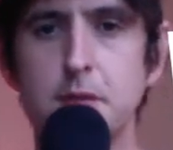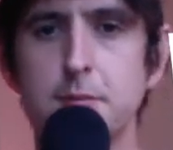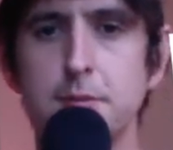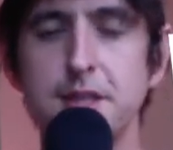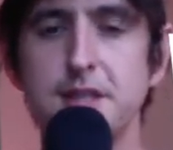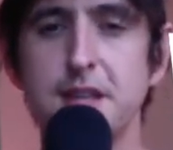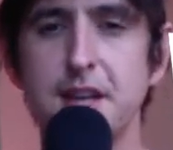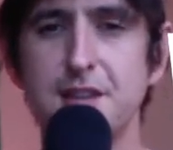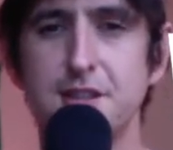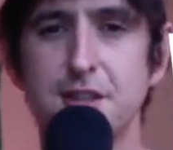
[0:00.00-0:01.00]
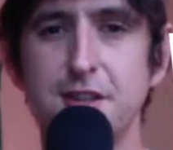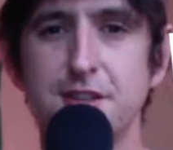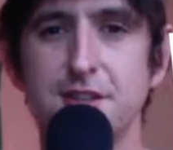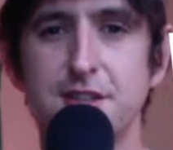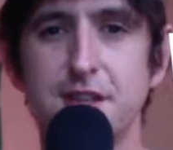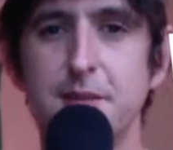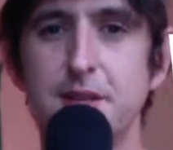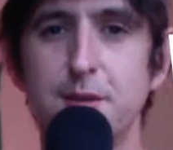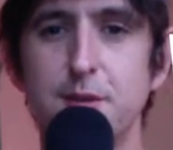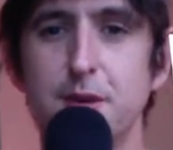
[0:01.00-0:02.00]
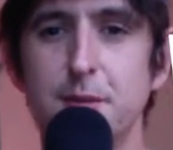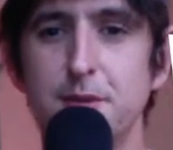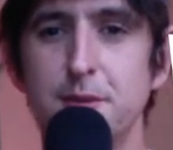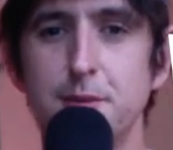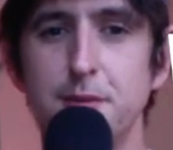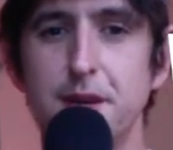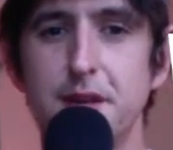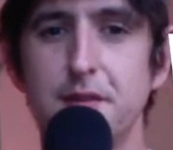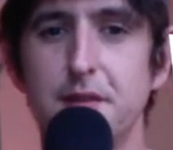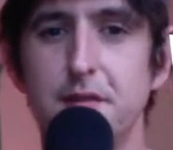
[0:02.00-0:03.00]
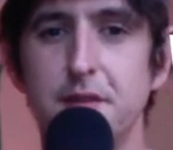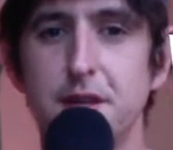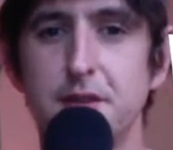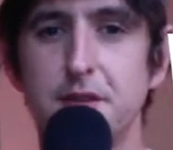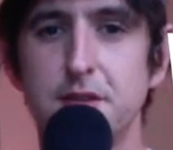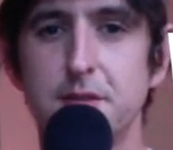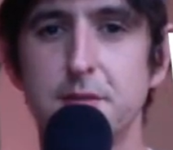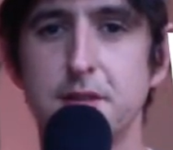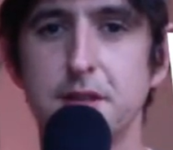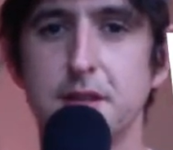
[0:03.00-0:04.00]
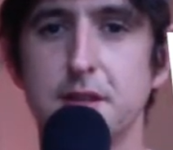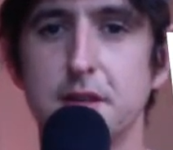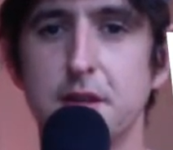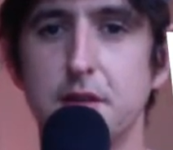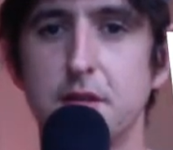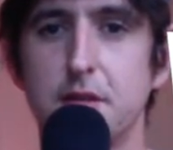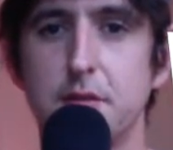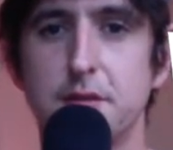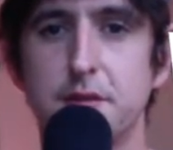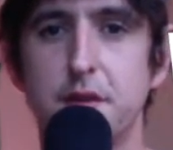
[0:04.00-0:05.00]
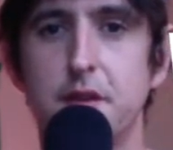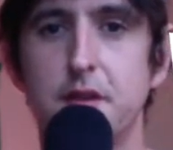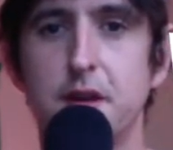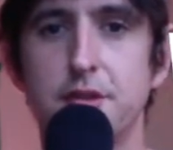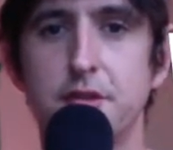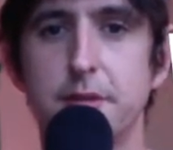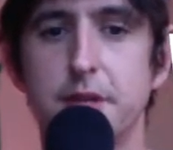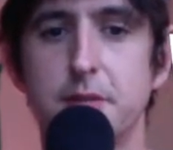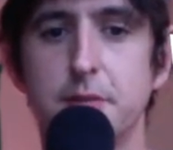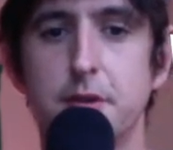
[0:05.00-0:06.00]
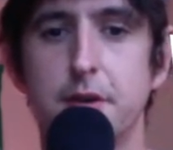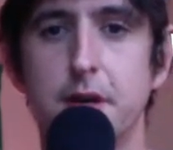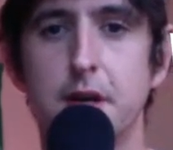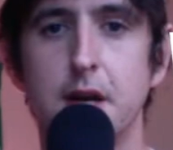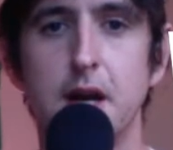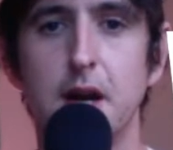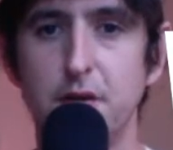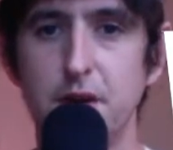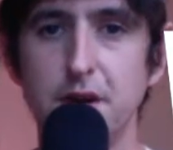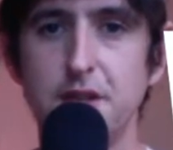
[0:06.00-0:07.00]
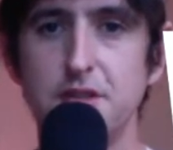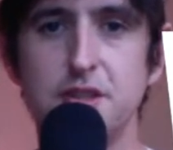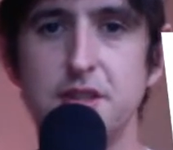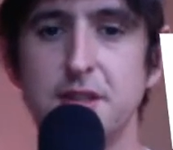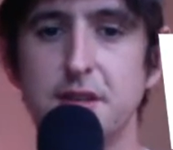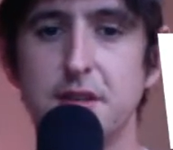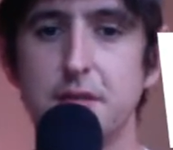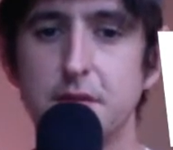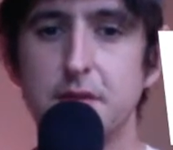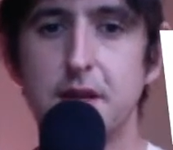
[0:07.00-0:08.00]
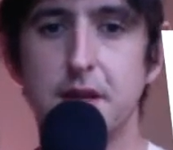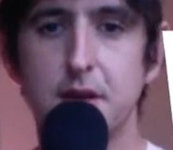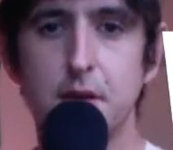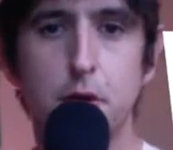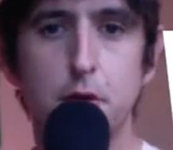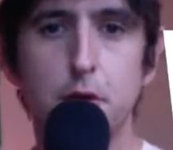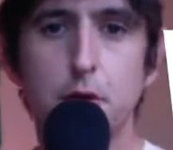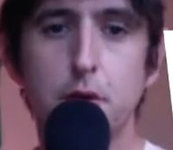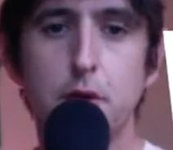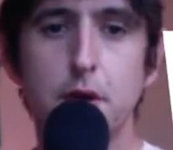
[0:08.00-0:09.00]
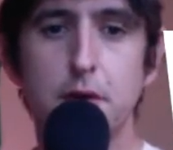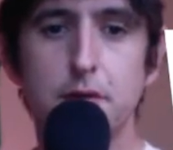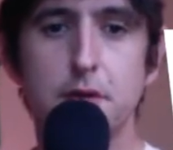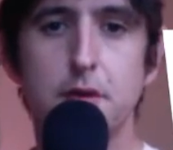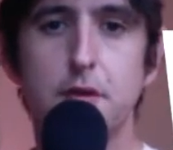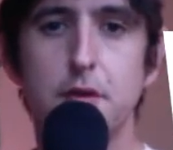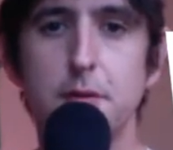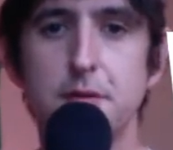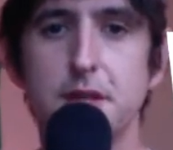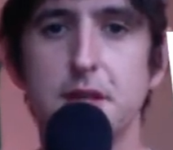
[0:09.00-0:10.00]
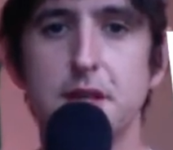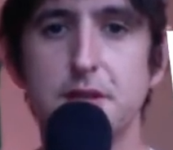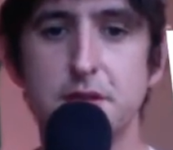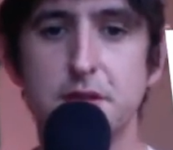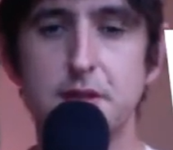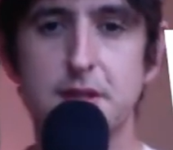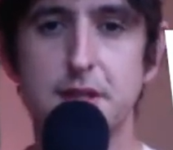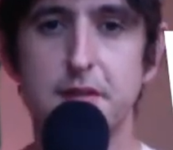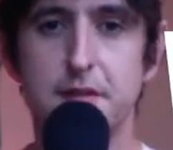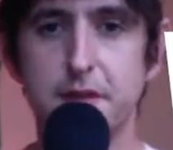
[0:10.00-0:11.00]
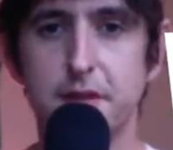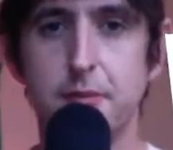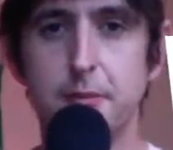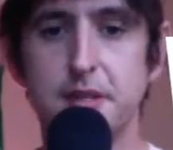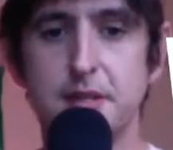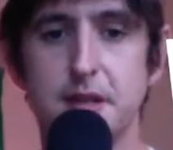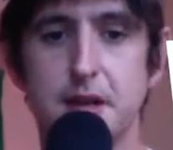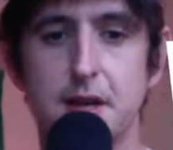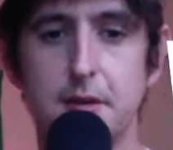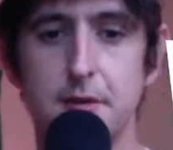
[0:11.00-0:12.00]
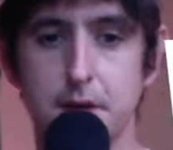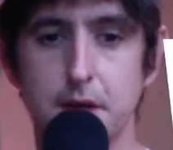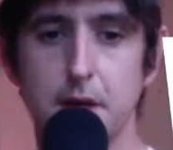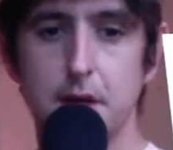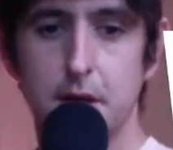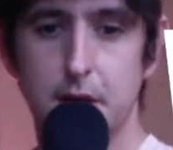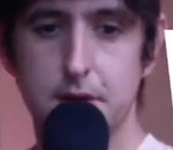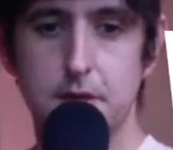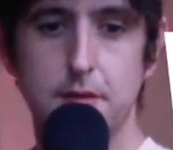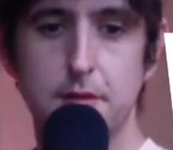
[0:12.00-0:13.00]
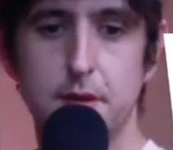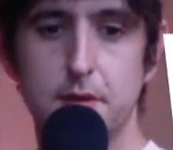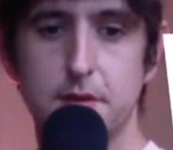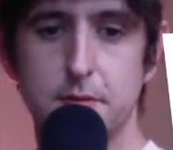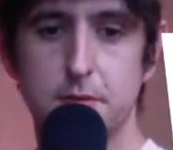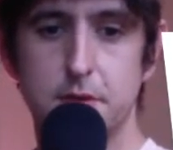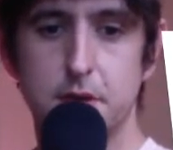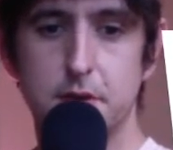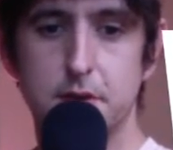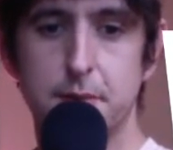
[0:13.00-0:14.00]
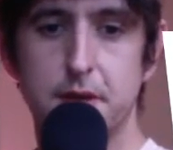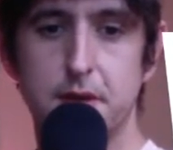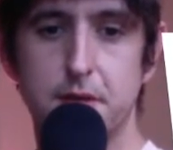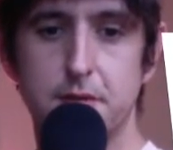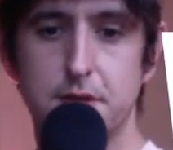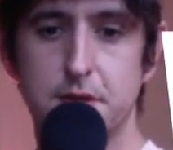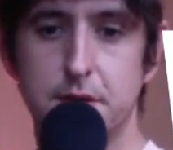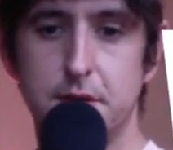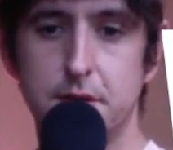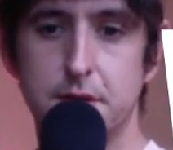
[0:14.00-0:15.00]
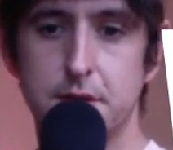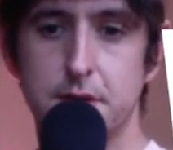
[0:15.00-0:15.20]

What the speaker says: Please get in touch. Let me know what I'm doing right. If I've like done something that you thought was fun that I should be exploring. I've got like a gajillion like kind of groups here that I just do. I've been like fear of blissing out. Let's go through it. I've got some jokes, pithy retort.